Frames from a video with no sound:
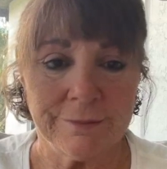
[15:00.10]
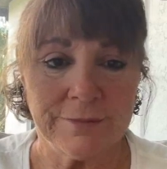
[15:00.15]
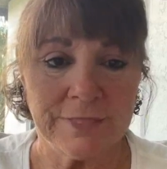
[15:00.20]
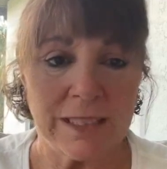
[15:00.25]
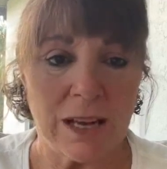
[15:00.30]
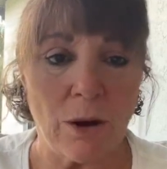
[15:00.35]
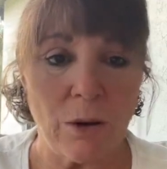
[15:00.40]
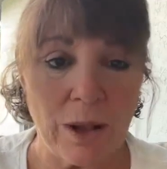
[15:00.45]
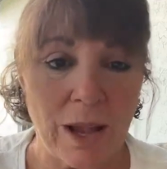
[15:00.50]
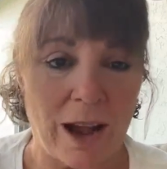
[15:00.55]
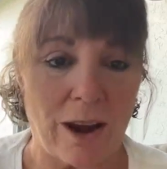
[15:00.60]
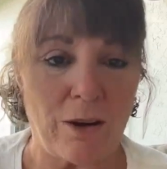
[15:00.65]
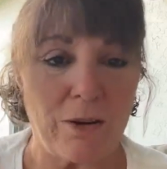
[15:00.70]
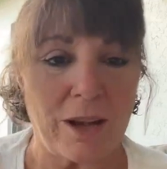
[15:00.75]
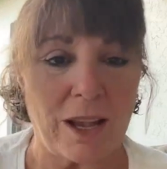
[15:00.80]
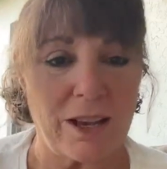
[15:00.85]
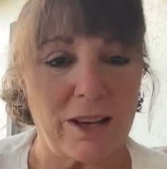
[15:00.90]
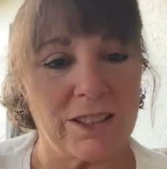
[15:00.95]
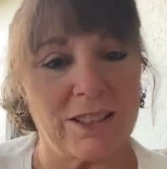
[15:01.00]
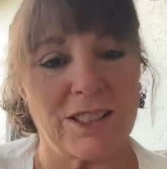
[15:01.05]
Oh yeah,
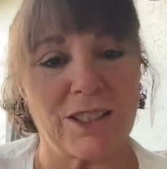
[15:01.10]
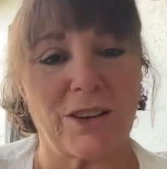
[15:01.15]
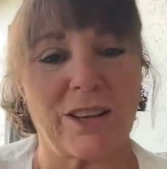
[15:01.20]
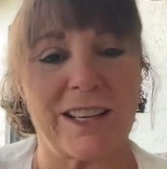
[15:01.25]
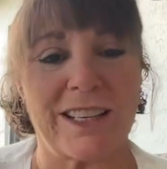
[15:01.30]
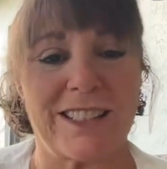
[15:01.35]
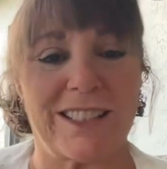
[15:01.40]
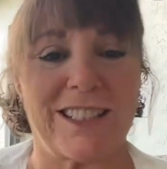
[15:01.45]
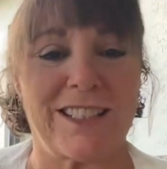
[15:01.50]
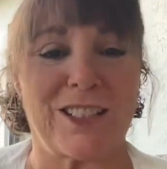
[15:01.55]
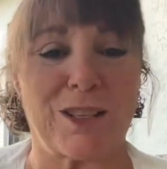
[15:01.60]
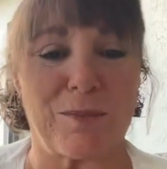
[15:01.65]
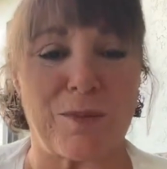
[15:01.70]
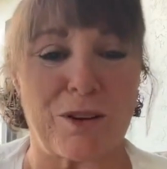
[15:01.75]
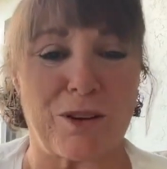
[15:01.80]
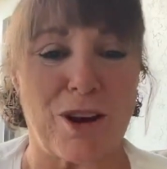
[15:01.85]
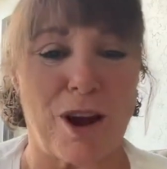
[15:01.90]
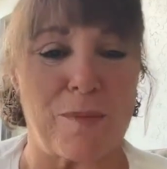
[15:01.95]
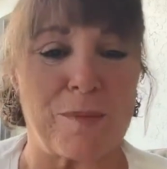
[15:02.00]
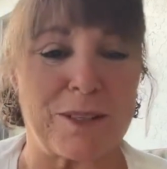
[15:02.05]
okay, good. So I can see some of
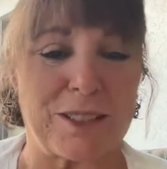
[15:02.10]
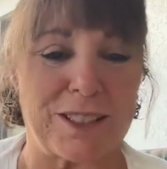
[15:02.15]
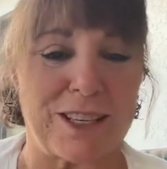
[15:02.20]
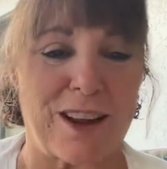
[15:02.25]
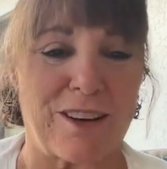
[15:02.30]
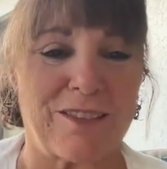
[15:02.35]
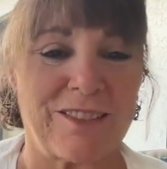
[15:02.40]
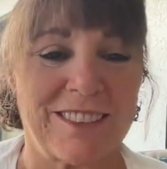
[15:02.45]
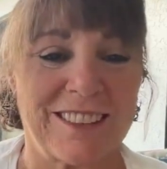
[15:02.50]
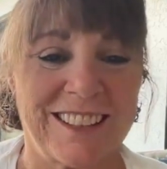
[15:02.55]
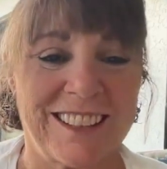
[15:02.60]
your comments now.